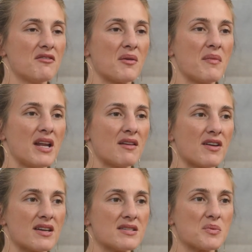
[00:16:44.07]
For many of
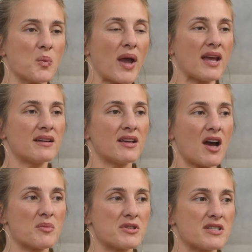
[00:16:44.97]
us, weighing the
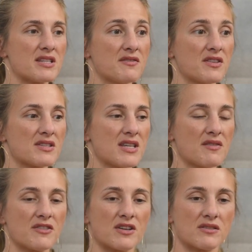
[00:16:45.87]
options, it feels
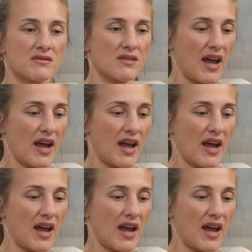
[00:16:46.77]
safer.